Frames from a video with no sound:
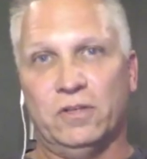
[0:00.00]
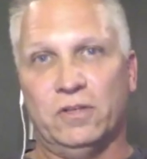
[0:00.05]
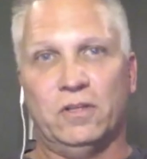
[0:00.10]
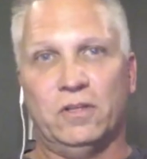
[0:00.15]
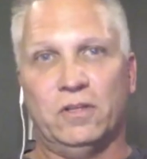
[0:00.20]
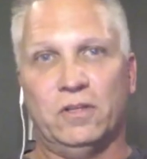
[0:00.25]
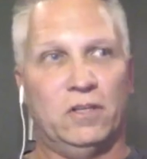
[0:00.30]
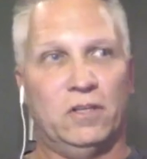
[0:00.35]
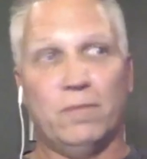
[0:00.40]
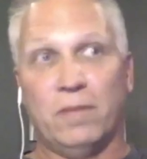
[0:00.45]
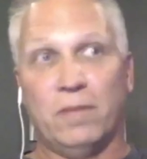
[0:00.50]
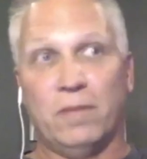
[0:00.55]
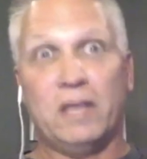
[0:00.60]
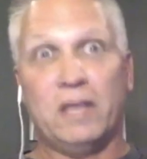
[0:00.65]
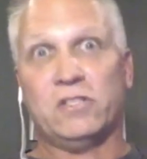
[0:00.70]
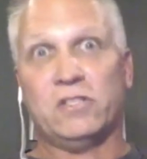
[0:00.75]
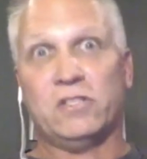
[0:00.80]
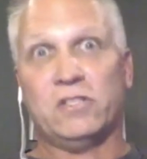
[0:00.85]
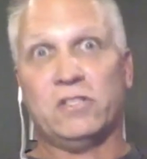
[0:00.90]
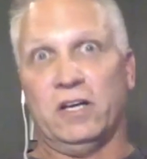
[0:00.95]
it may
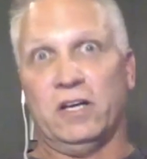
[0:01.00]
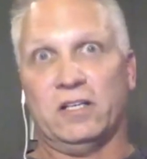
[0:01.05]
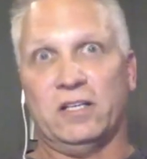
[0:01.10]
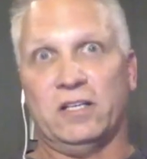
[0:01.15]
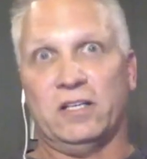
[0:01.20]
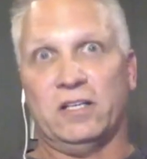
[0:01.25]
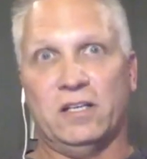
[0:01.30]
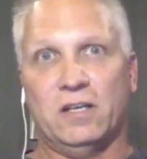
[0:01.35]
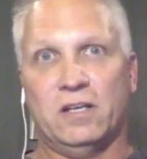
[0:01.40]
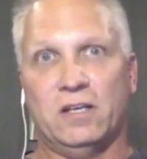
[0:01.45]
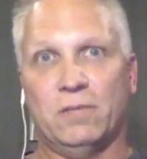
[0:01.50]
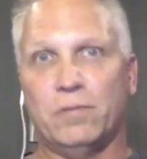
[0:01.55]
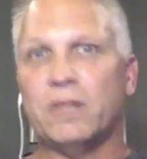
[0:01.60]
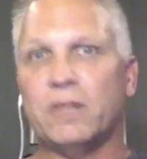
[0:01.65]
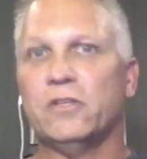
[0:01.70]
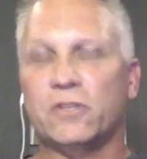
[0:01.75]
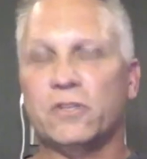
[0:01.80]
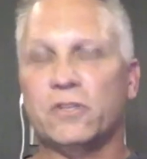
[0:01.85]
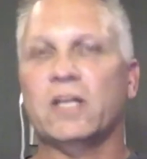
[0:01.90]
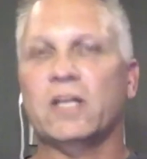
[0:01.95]
suck but
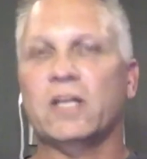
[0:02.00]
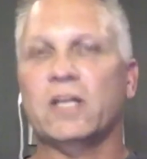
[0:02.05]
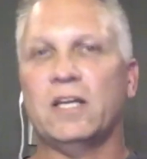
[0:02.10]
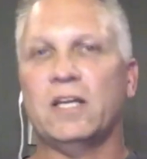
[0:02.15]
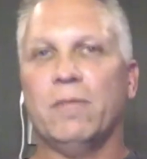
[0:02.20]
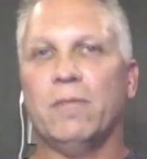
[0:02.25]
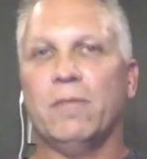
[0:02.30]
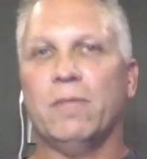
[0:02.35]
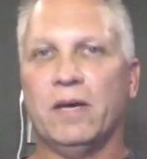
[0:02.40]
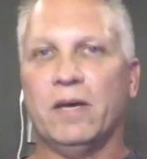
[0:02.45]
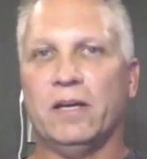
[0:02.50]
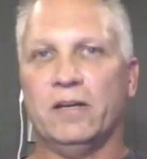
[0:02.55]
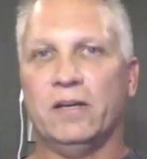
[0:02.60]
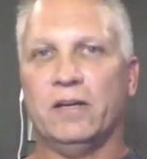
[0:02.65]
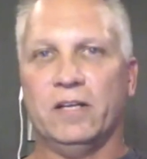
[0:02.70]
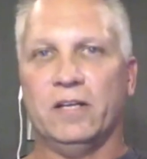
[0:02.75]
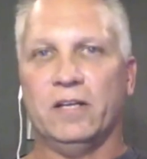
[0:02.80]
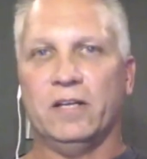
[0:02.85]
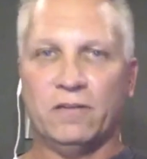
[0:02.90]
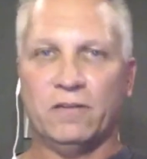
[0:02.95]
you're going to get better
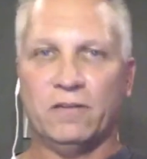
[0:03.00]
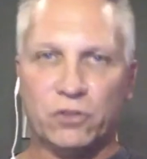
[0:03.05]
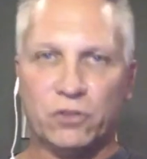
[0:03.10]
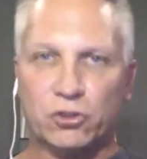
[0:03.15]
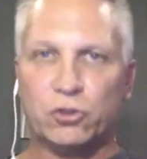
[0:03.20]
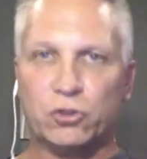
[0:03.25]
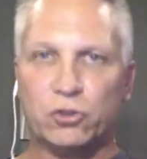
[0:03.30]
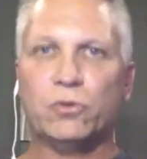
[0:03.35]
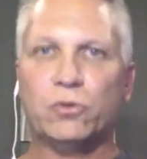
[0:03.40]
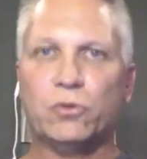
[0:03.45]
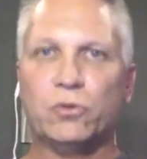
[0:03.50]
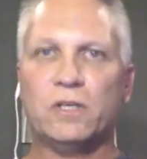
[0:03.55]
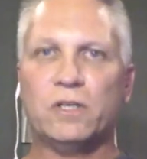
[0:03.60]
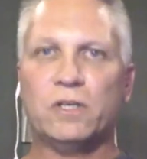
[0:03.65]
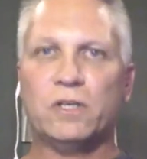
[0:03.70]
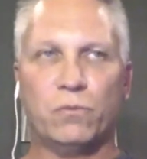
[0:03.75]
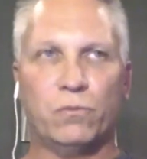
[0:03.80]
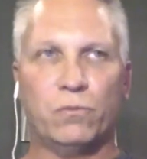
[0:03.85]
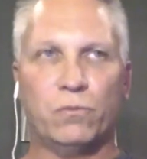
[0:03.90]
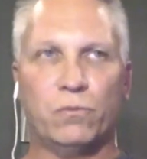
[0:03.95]
and if you truly
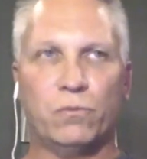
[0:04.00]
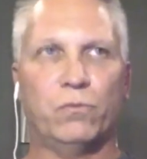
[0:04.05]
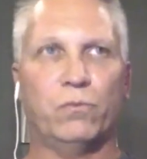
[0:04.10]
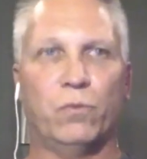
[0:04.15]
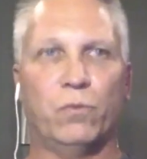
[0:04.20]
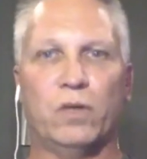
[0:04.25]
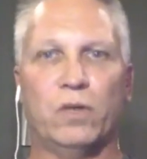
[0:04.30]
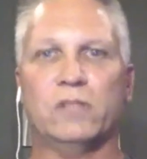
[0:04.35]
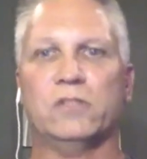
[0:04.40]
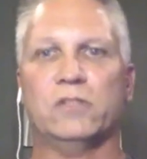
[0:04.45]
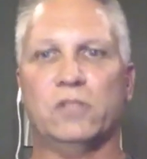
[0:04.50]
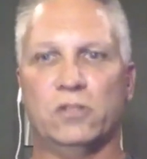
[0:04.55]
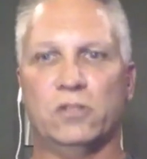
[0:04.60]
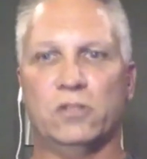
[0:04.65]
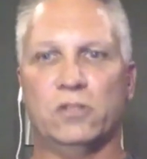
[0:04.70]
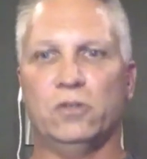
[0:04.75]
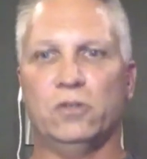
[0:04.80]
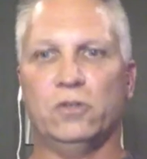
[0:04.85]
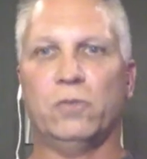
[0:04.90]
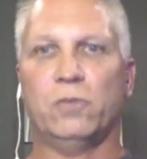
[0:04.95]
want to
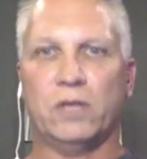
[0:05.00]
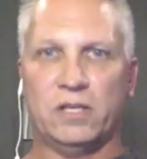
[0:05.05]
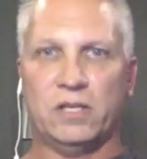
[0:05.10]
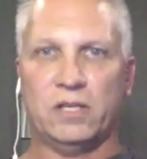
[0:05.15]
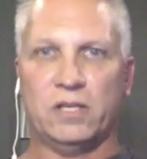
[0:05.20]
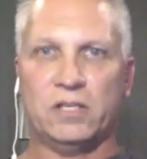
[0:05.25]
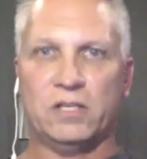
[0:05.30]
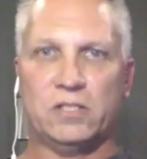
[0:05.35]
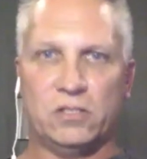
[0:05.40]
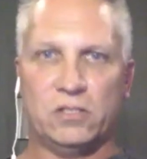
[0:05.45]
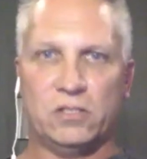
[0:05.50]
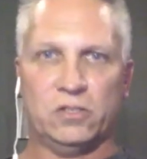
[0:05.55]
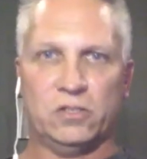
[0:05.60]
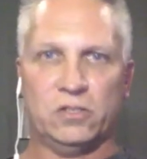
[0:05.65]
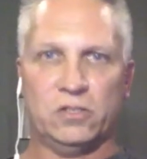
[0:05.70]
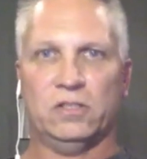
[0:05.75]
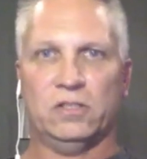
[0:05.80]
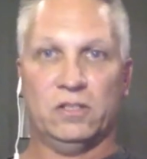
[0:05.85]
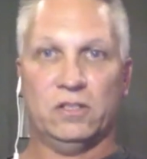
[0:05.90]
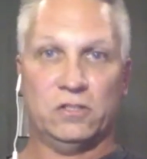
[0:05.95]
do what it is that you
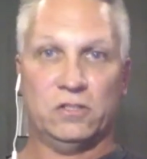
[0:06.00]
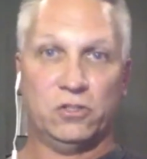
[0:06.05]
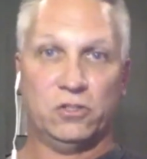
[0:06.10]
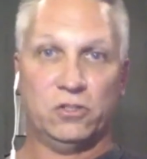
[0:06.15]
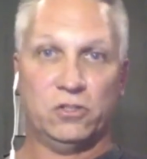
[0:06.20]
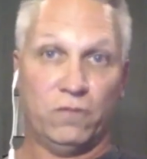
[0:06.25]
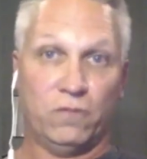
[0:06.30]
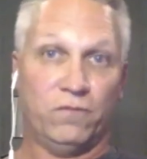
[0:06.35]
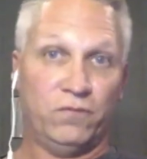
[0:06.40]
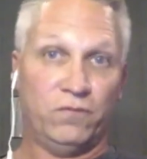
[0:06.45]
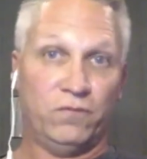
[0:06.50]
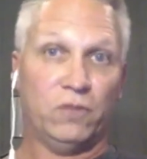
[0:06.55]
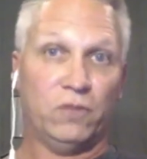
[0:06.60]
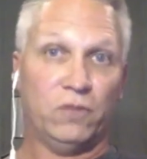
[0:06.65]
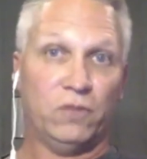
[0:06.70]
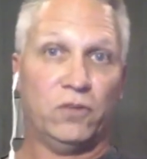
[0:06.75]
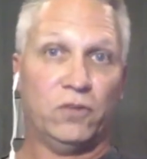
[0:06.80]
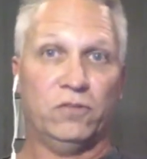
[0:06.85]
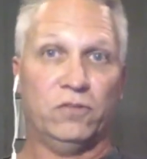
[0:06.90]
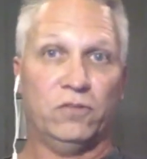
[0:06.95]
that you're
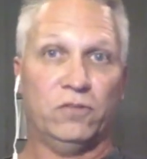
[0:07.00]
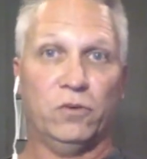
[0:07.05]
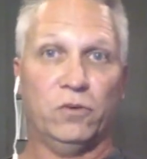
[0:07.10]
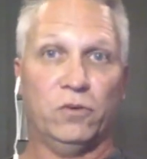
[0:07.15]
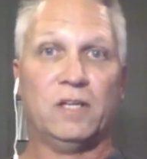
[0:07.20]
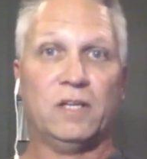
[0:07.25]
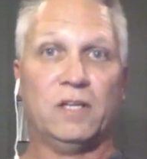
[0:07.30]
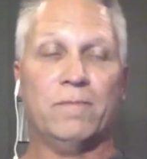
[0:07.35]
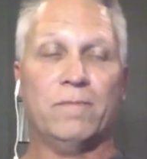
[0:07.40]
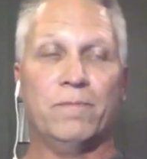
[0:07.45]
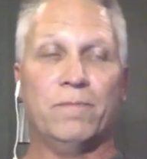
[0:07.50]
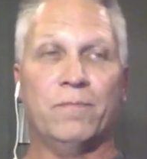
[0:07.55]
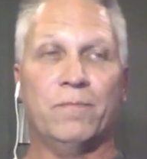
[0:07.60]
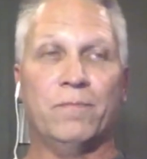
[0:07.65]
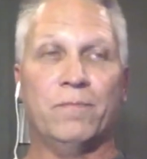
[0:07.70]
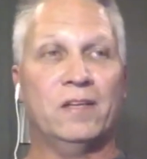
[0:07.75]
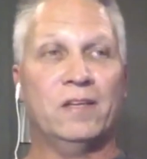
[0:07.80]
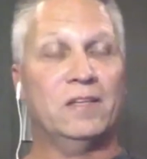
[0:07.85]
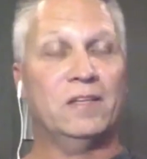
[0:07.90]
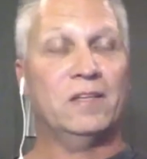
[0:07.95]
fearful of doing
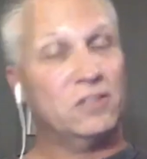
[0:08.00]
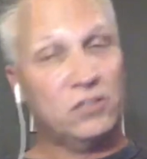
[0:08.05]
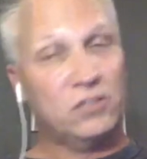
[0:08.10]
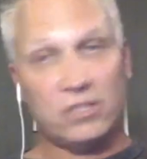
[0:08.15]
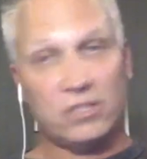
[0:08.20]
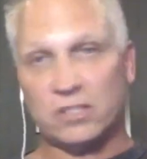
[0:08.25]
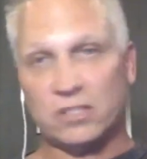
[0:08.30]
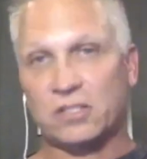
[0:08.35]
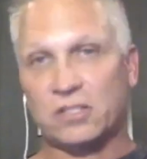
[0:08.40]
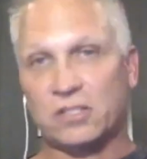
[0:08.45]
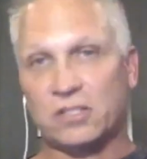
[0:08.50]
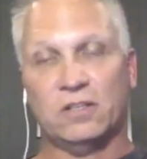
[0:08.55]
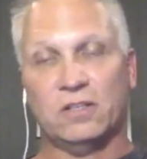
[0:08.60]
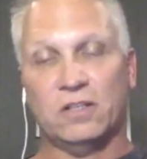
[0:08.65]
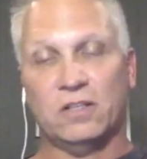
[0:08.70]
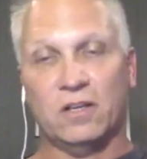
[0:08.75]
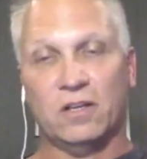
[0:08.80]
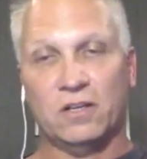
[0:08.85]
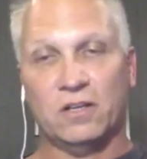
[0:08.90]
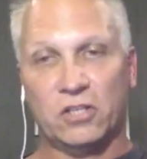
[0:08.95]
just
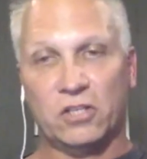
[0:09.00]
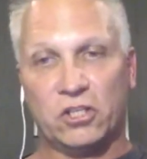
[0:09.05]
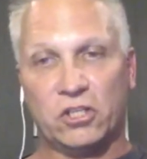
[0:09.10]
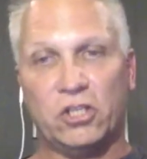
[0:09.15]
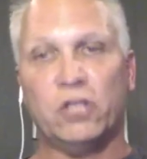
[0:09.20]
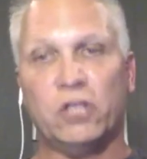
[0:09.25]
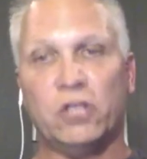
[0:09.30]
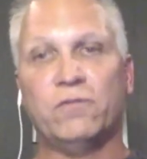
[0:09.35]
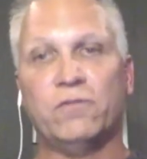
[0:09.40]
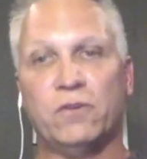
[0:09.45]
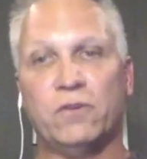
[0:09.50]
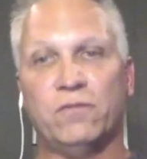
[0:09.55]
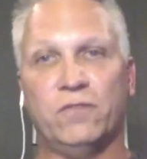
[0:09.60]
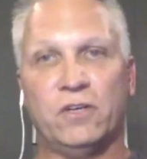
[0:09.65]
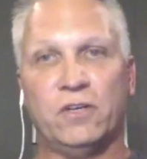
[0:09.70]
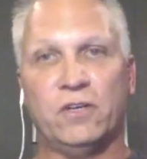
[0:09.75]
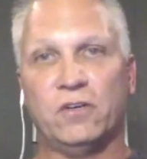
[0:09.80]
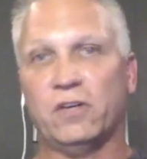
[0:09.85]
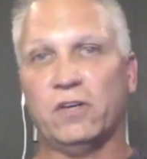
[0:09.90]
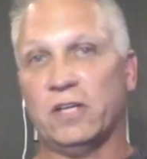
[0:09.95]
the the cure for
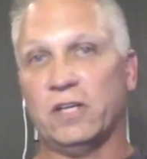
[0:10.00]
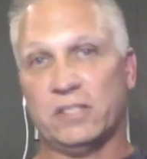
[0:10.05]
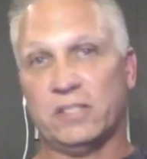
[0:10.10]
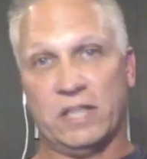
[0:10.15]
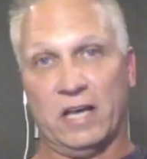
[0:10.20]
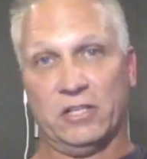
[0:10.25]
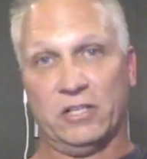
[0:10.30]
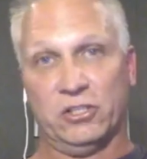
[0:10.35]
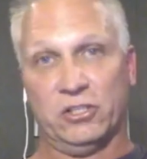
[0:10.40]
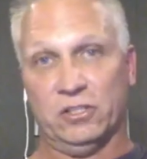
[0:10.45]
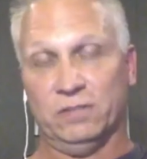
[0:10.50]
fear is action